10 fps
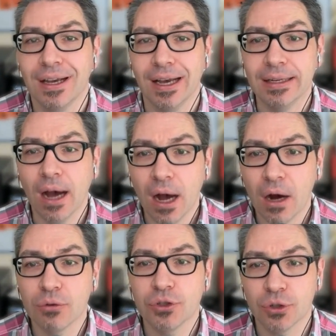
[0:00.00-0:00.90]
and
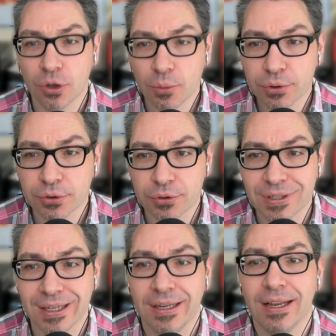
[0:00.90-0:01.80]
how
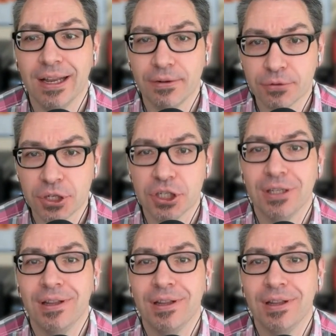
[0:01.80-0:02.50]
solopreneurs can leverage